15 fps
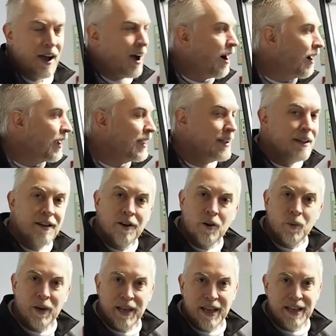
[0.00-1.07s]
Hi,
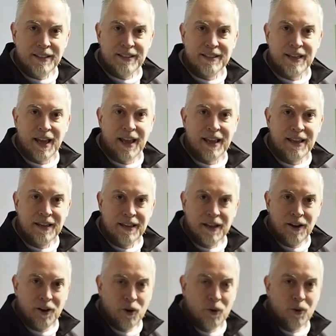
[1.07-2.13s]
we're here today
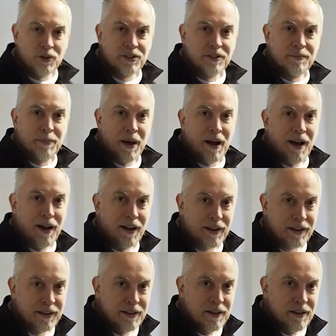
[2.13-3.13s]
at Hawkstone Park